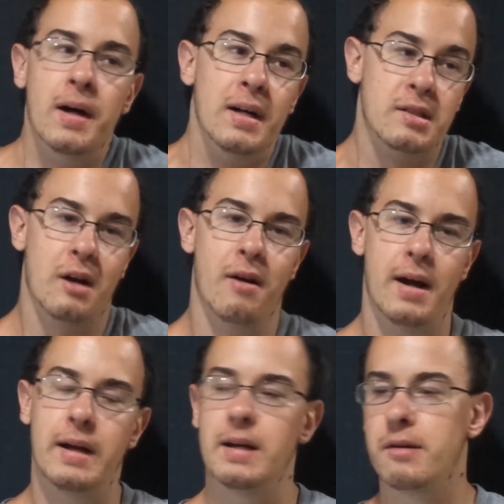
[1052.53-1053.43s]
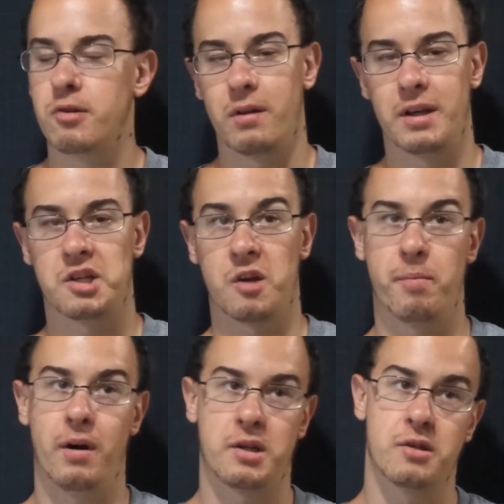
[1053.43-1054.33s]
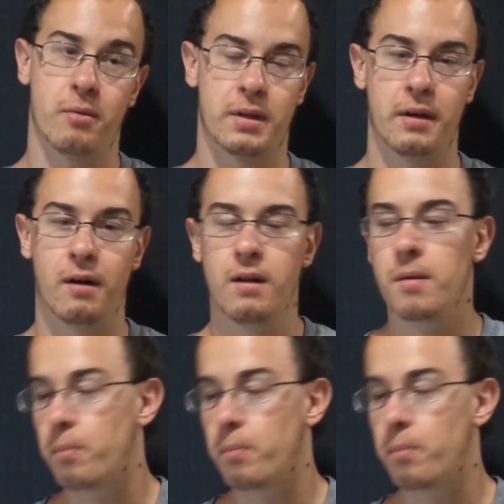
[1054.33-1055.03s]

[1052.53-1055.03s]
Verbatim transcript: It's alright. It's only like six bucks, so what the hell.